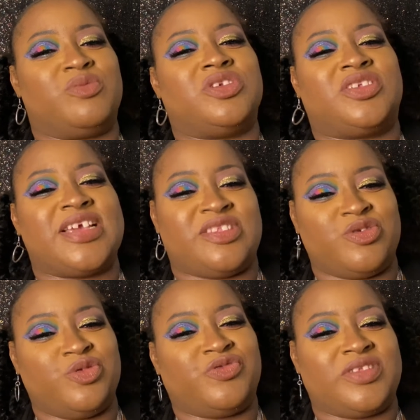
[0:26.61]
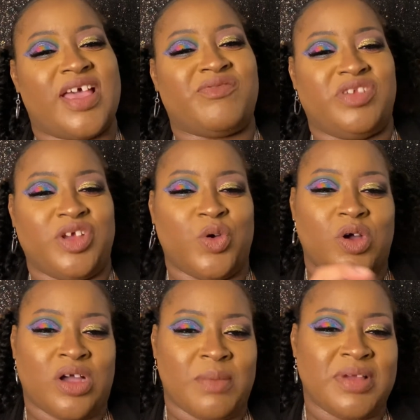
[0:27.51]
which stay tuned for that video
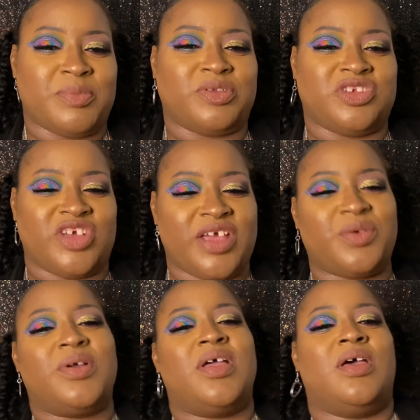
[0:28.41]
coming up on the channel.